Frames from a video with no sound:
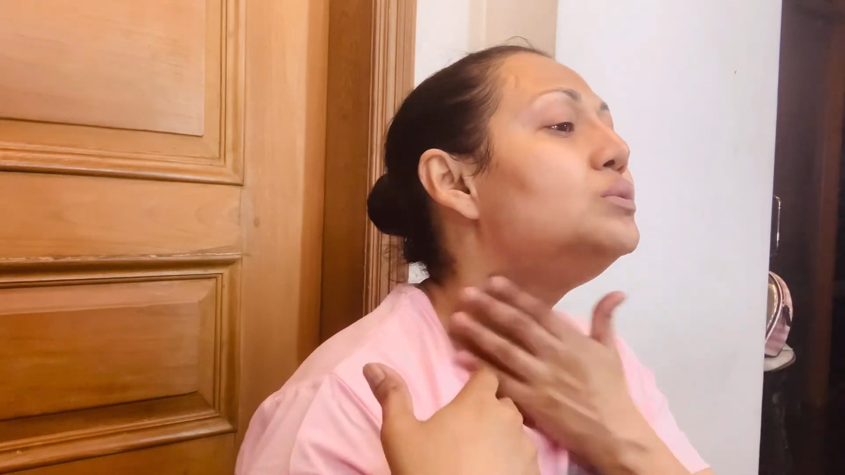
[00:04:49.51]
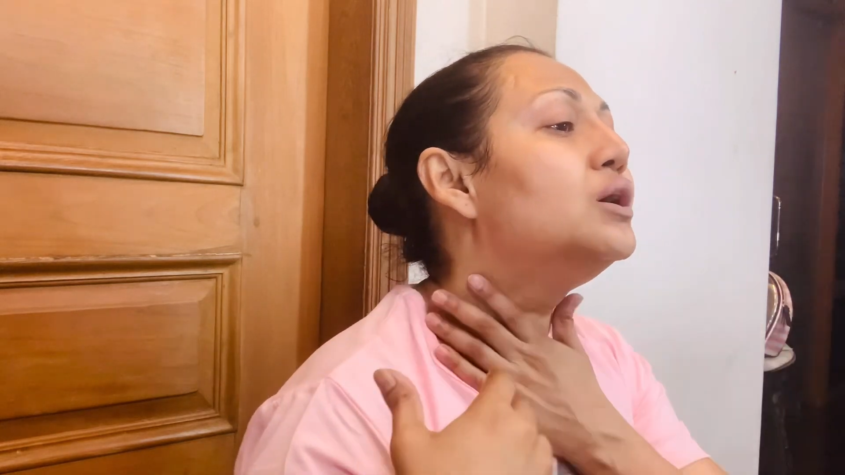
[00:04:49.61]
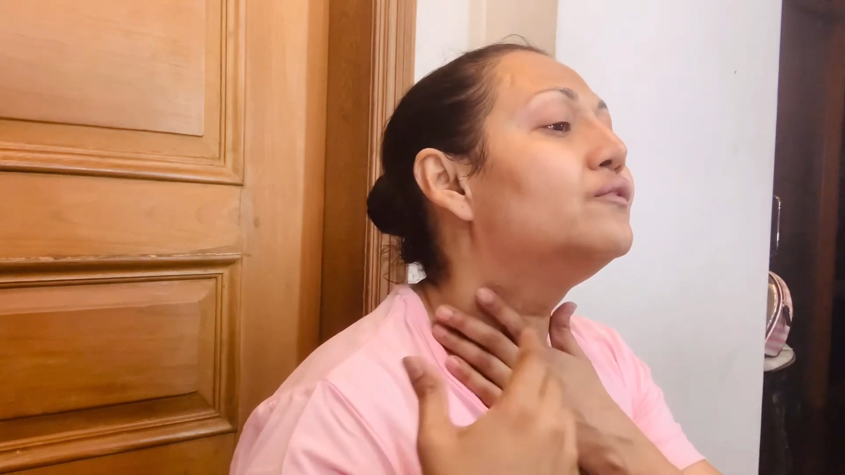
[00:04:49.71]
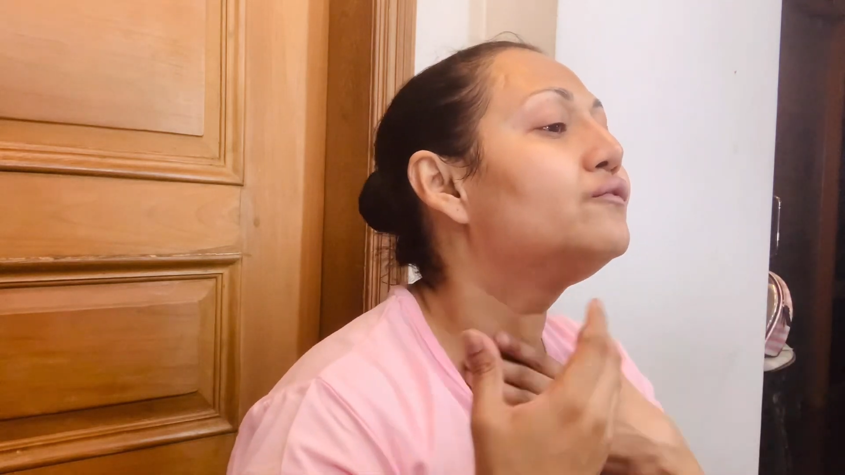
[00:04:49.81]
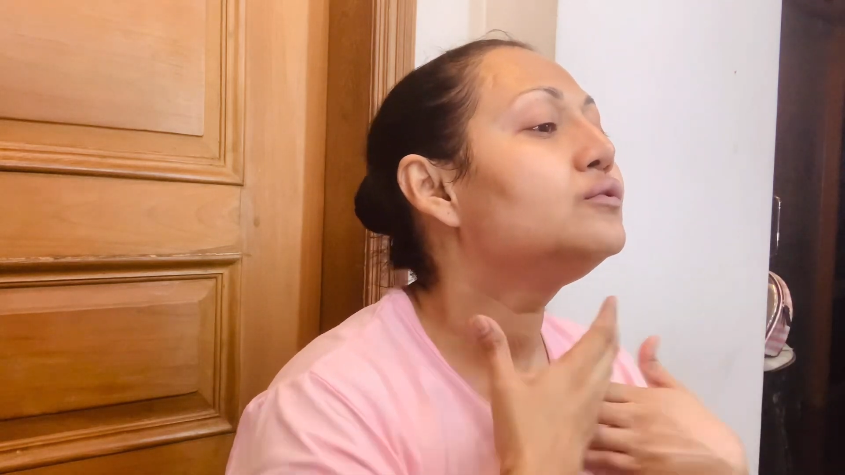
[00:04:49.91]

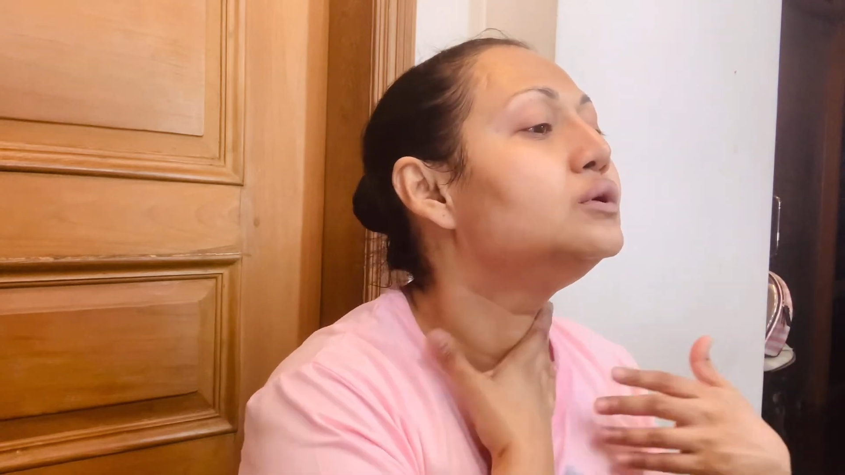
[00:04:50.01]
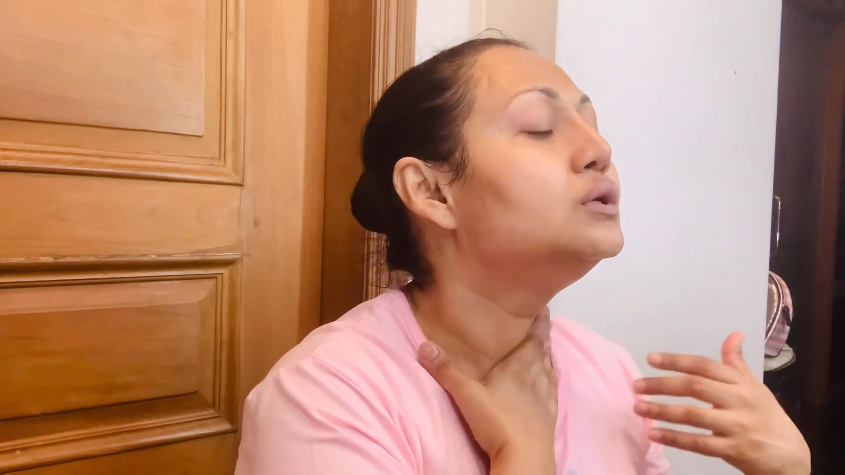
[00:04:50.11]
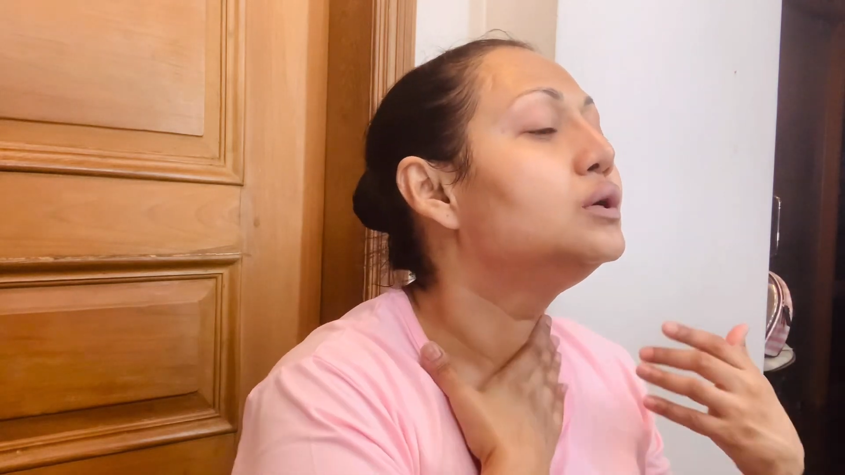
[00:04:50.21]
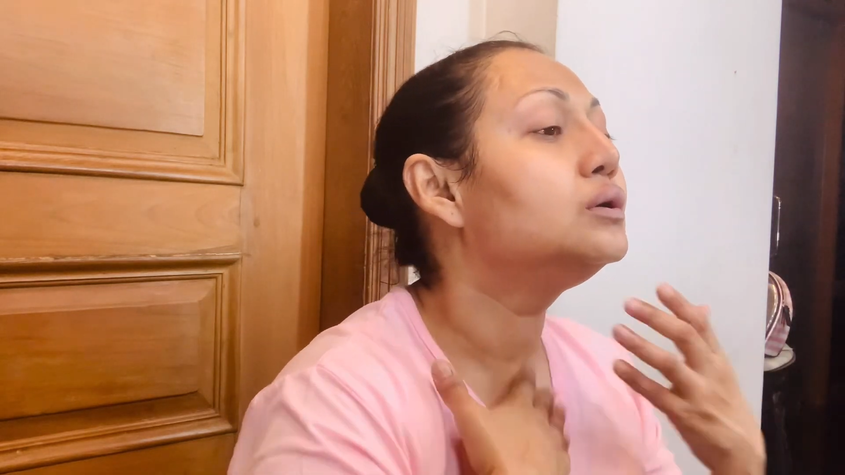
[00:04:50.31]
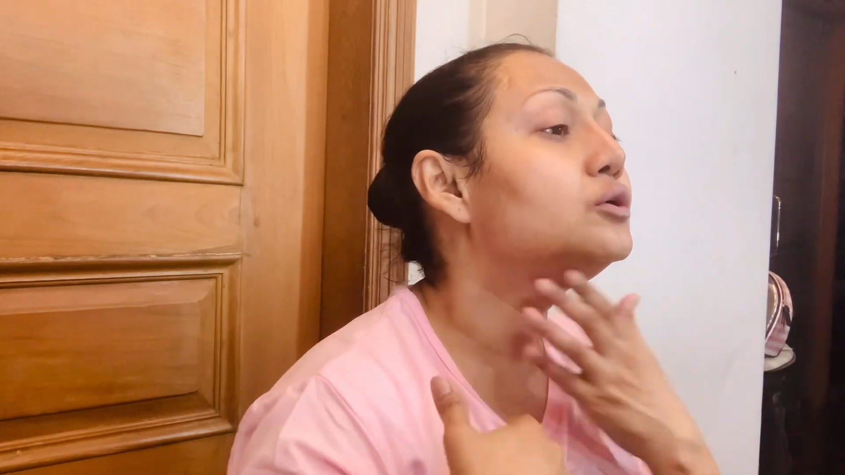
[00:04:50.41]
have
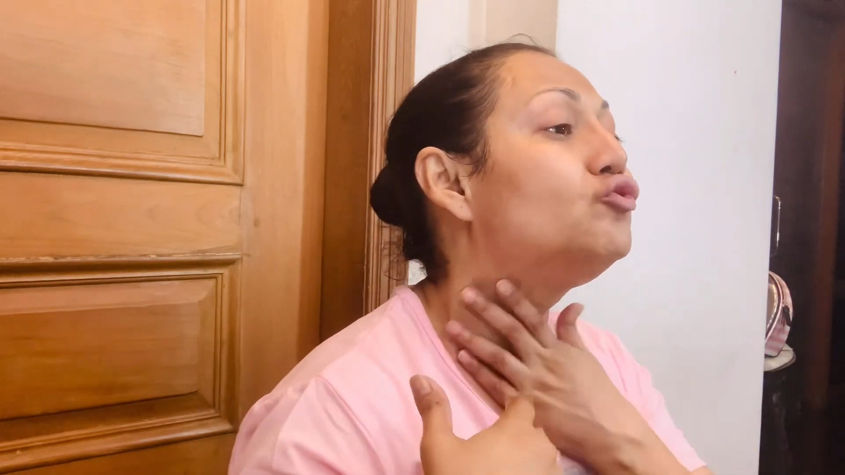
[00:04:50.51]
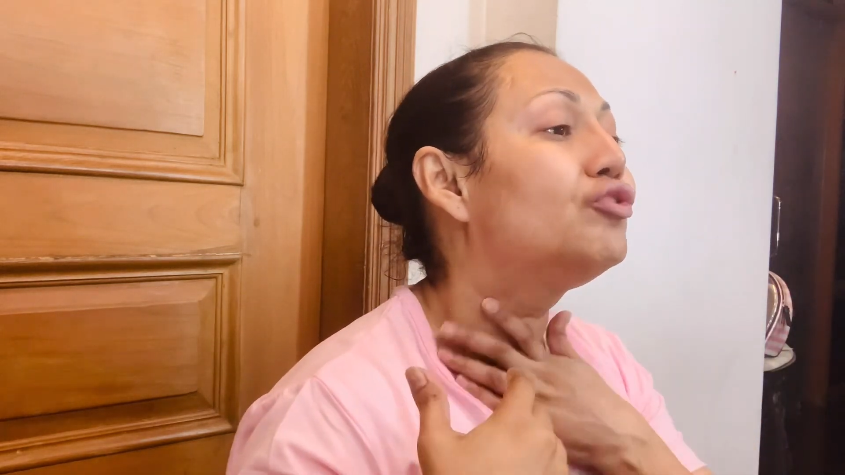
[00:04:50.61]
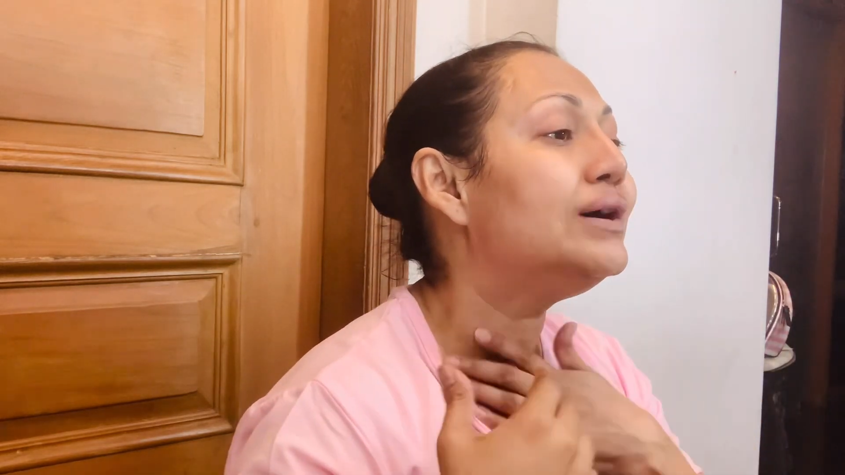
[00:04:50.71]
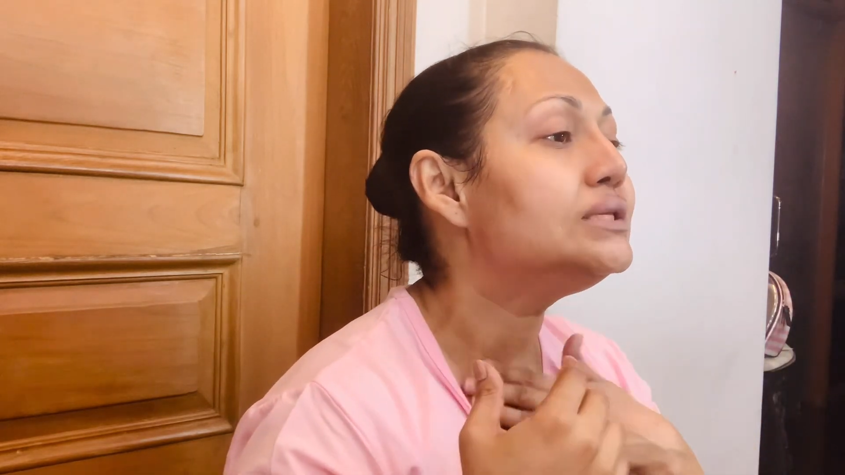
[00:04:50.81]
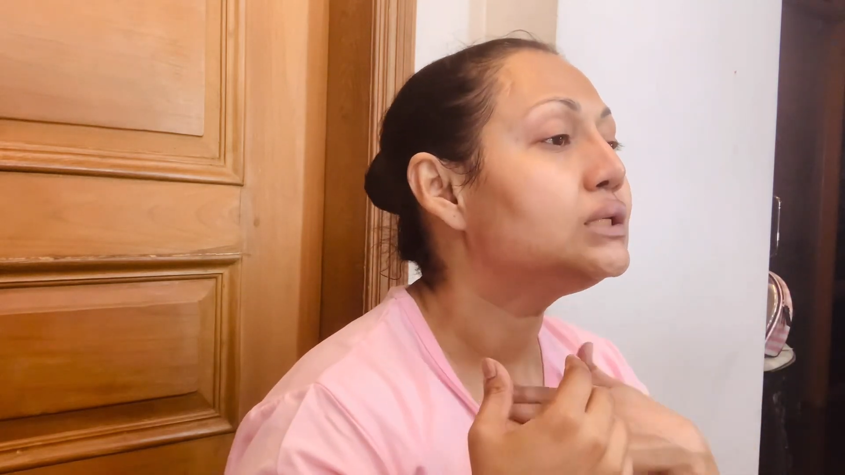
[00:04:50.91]

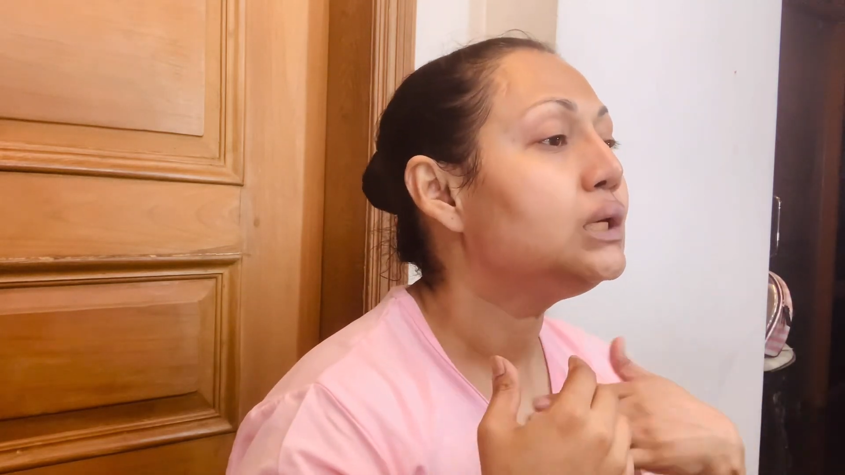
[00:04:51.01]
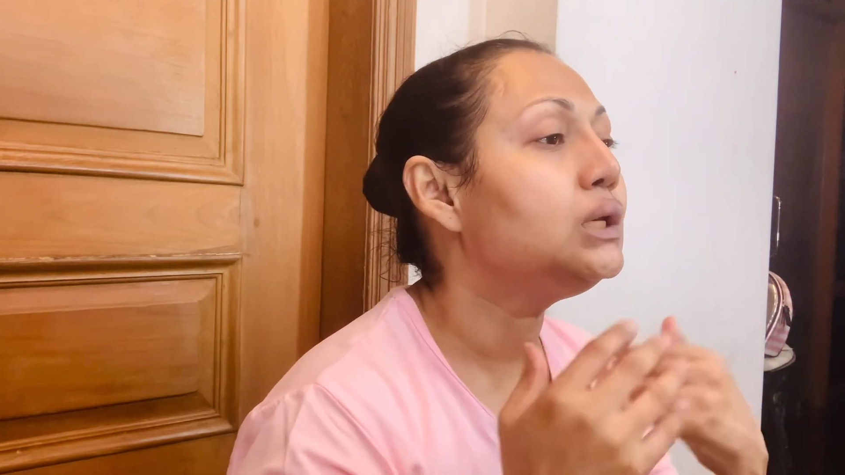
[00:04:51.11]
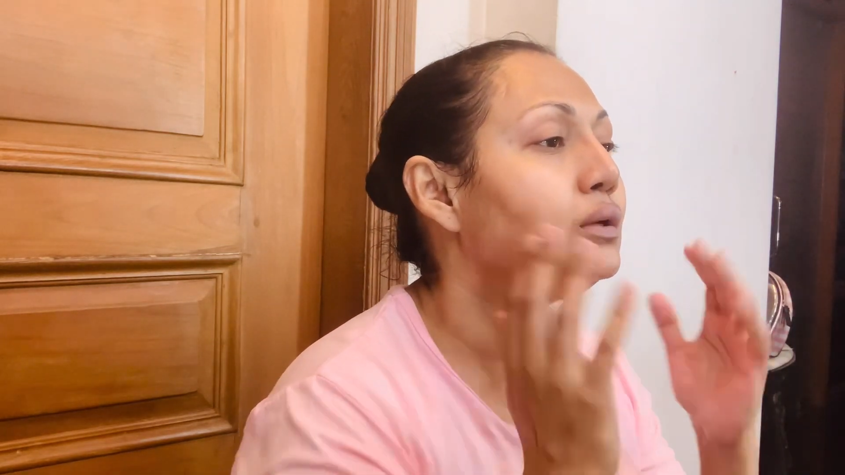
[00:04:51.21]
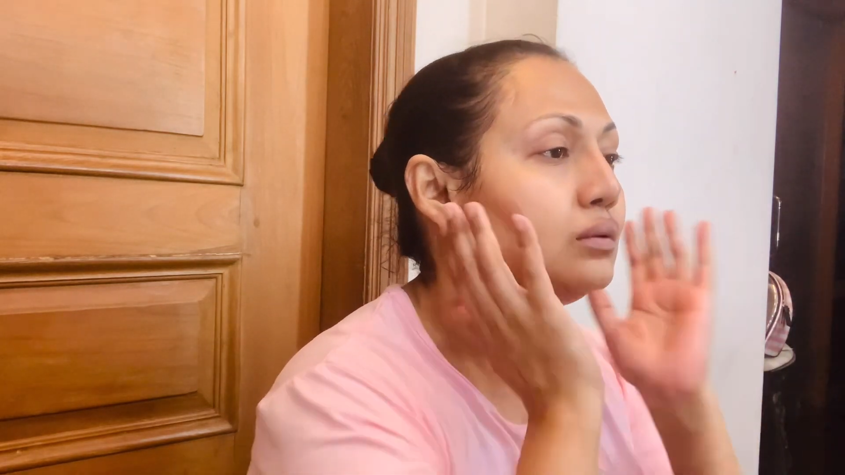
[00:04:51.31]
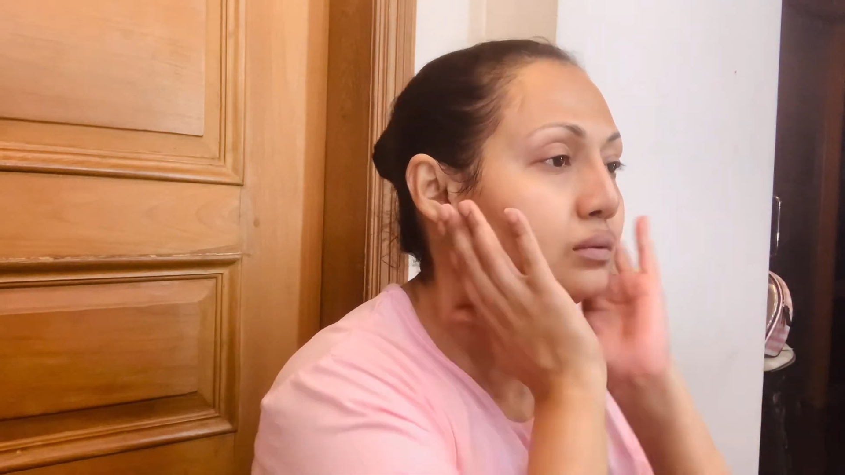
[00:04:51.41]
dry skin.